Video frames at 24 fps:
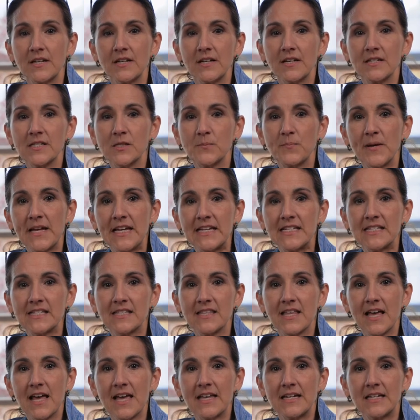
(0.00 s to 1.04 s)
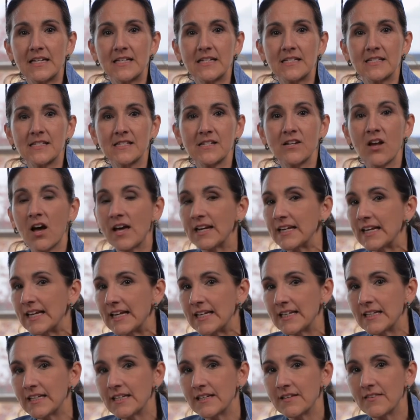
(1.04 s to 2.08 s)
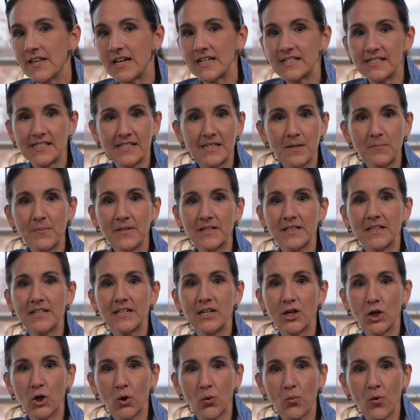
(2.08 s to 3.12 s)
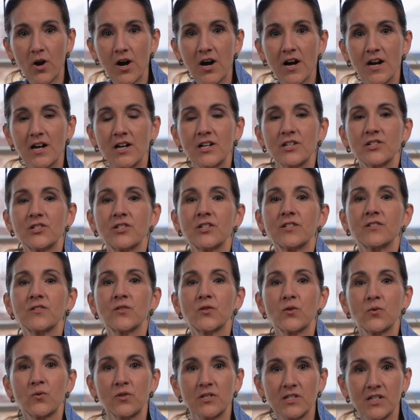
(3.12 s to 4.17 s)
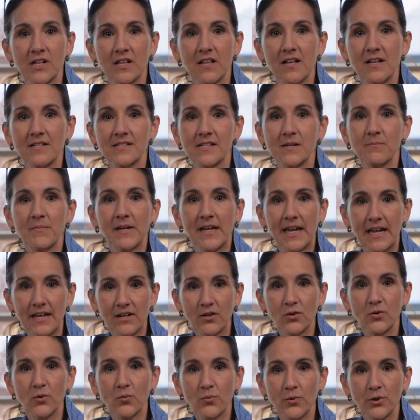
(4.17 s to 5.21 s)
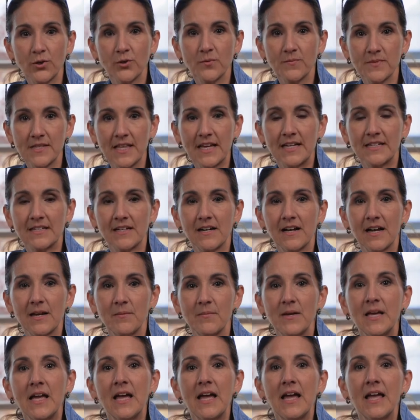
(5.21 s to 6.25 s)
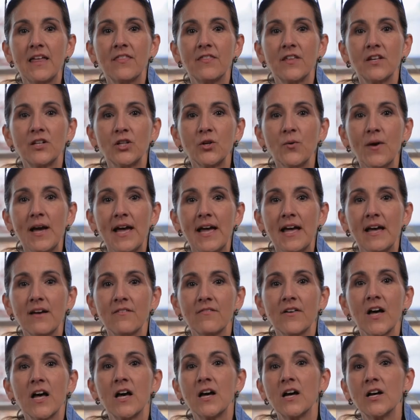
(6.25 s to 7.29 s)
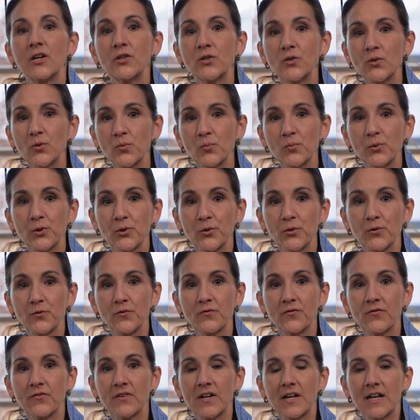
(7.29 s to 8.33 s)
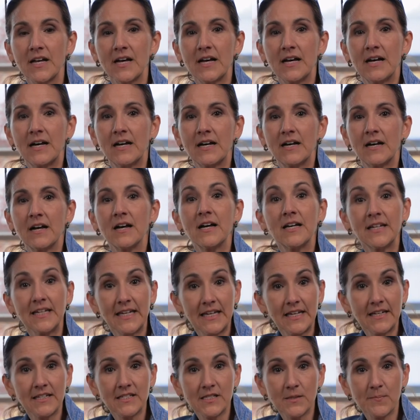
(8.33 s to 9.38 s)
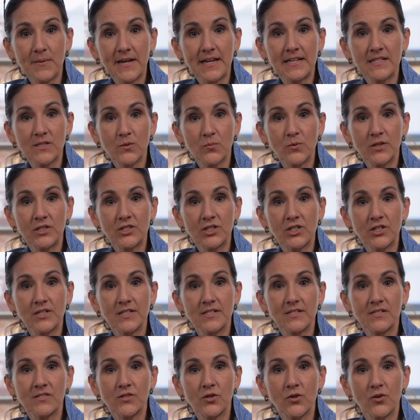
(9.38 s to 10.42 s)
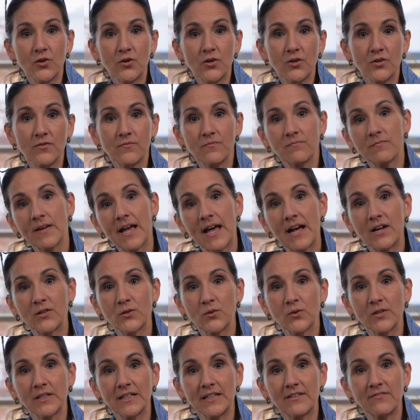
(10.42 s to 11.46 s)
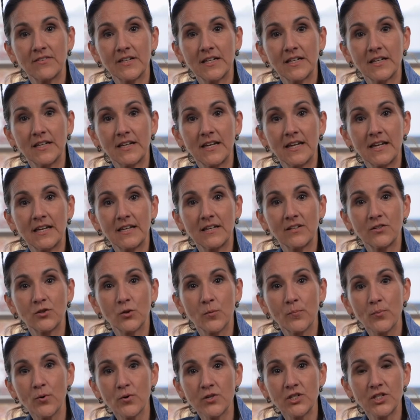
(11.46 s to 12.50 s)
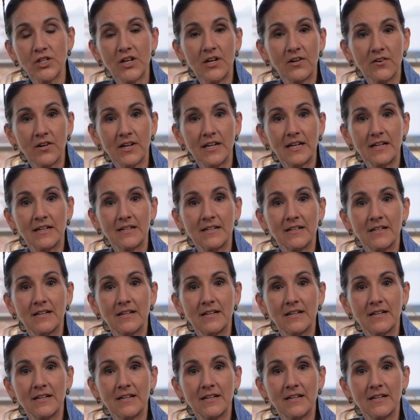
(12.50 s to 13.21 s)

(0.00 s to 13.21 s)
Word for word: space that is not heated. That's typically a garage and storage closet, mechanical rooms, that type. And then you have under roof, unheated space, which is your outdoor living and your porch area.